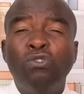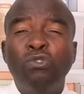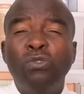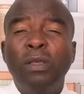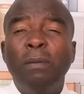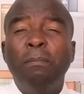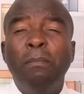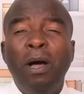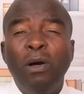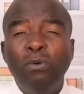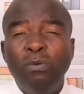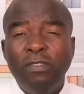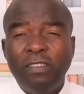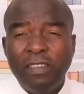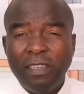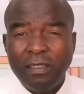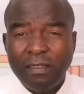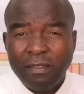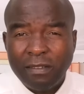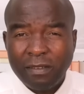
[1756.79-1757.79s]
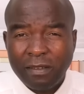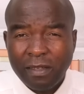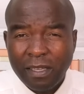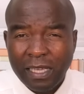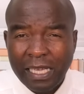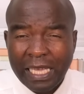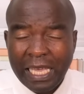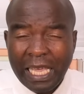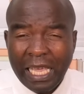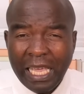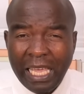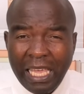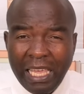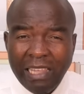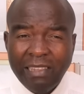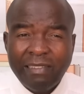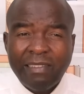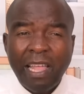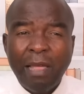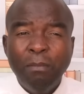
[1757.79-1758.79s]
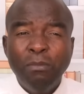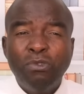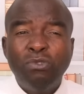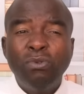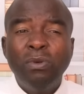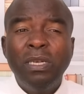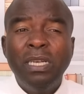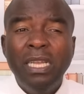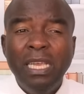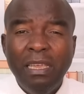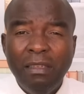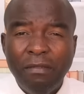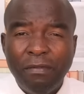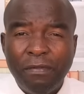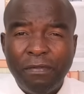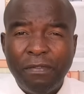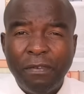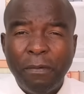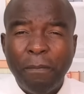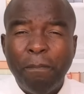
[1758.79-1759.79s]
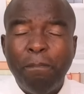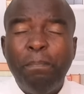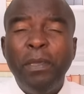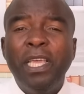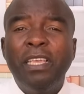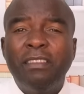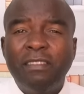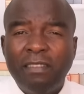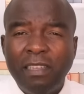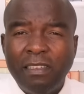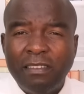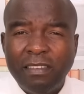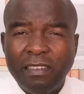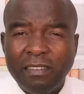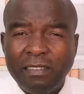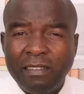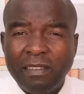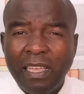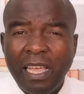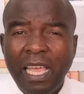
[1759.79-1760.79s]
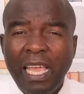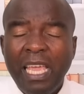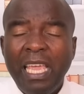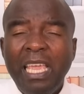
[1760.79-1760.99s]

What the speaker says: to the mountains. It's time to leave big cities.